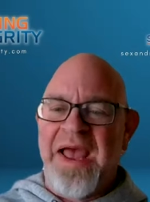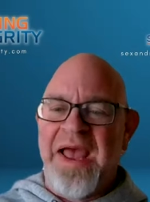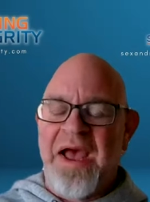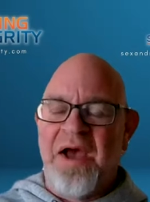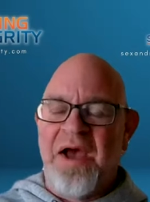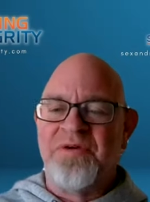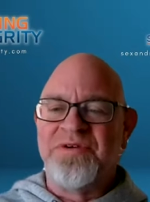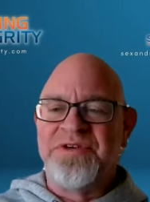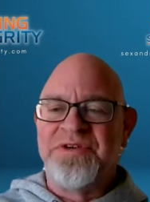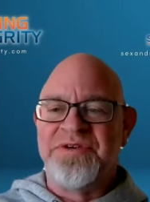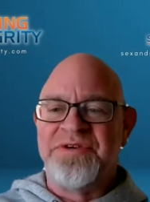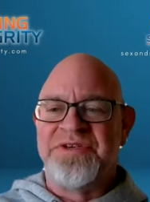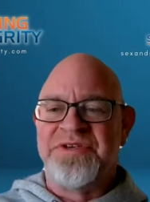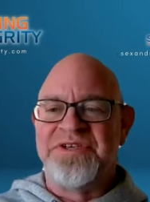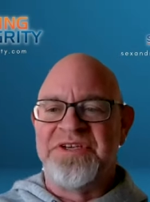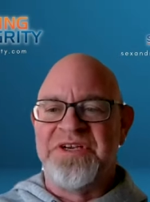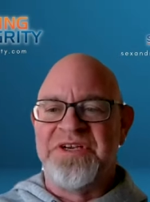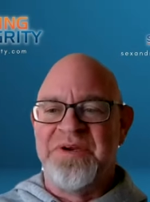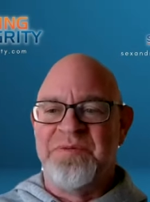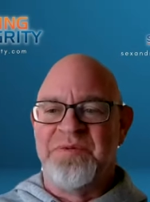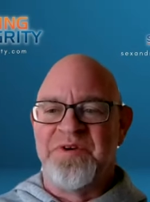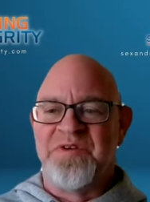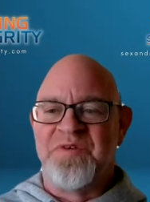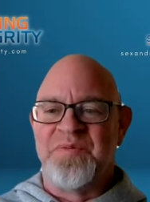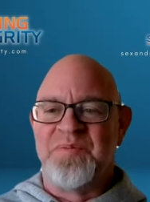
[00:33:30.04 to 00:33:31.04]
how should
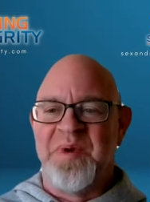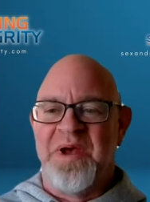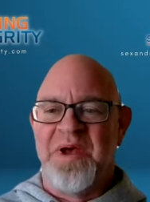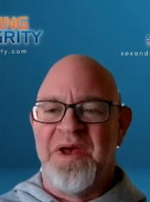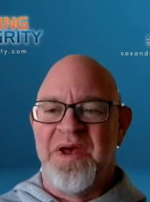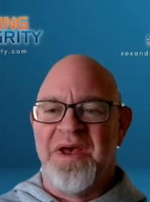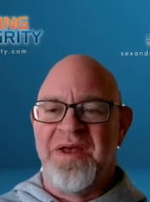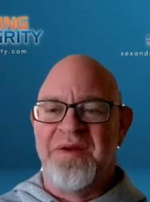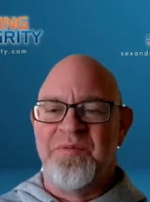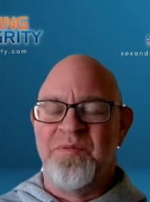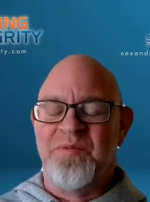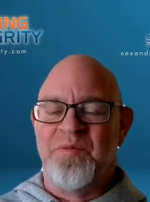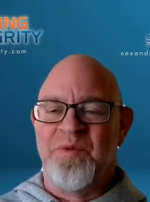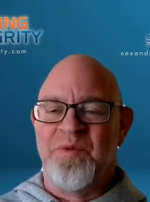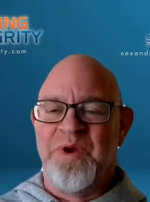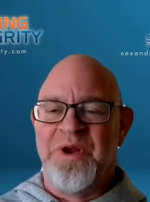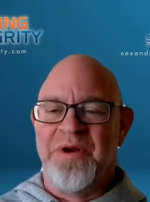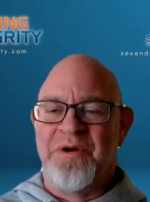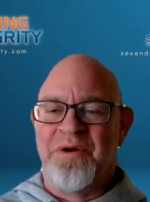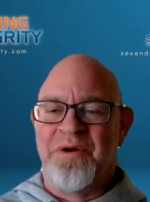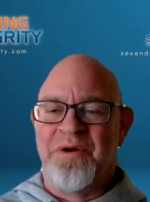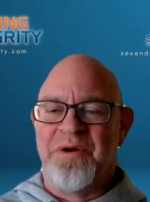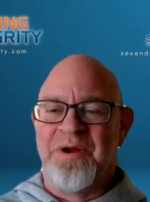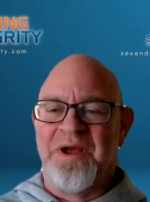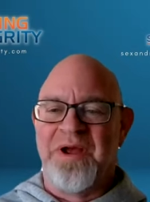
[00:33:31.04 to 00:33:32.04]
she respond
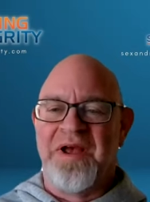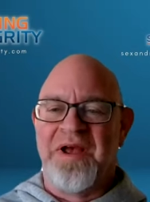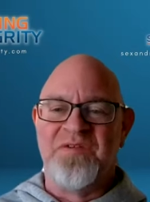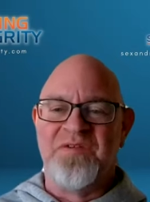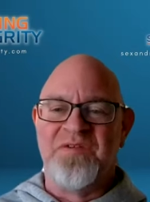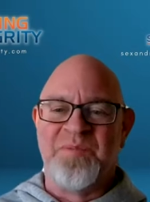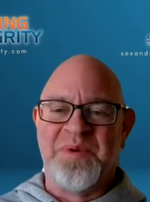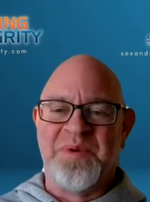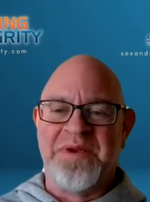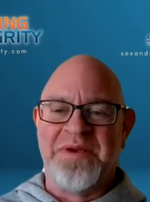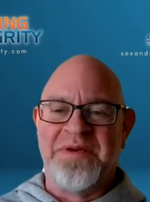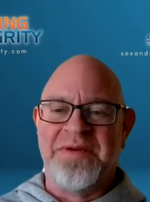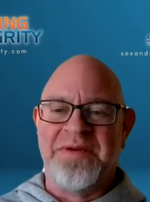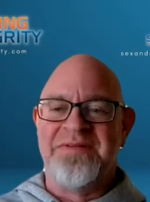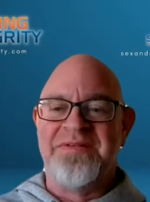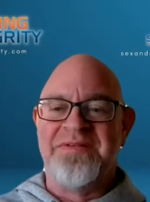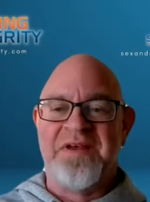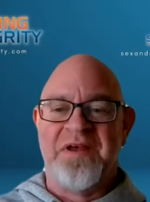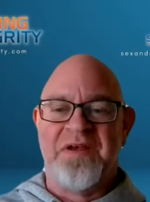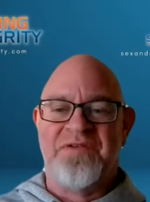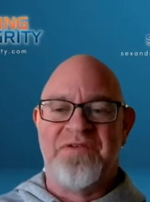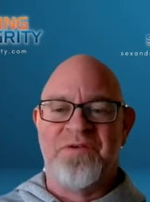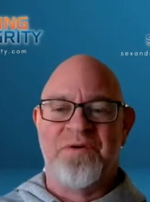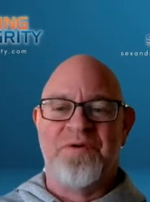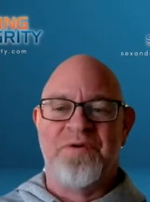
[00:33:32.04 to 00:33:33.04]
when her husband
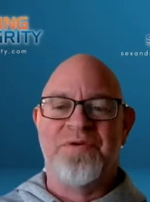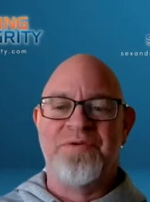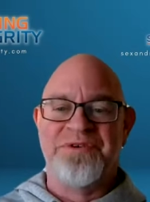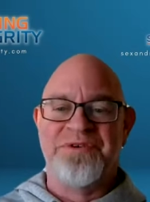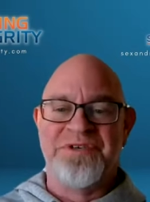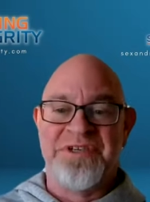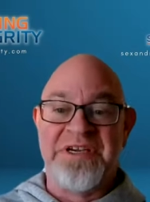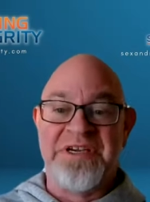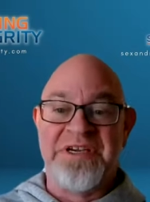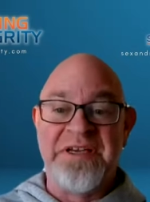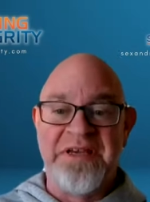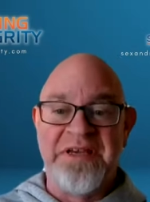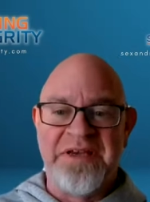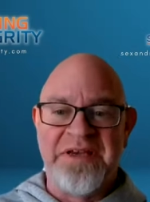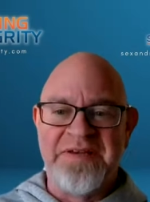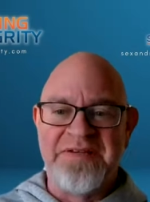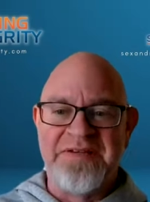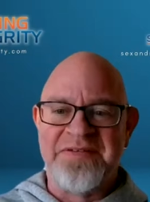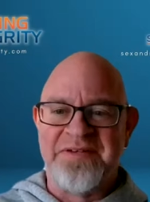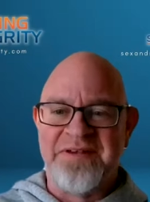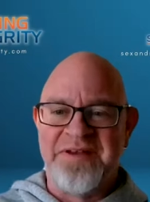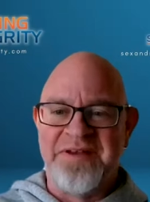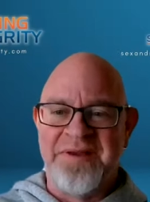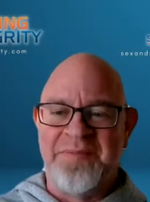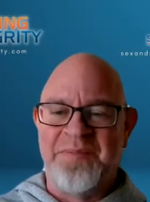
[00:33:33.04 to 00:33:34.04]
tells her who she
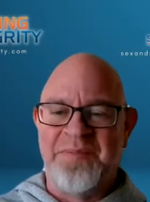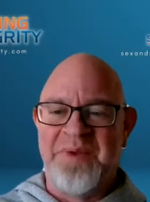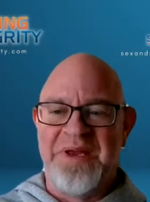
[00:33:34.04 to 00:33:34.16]
is?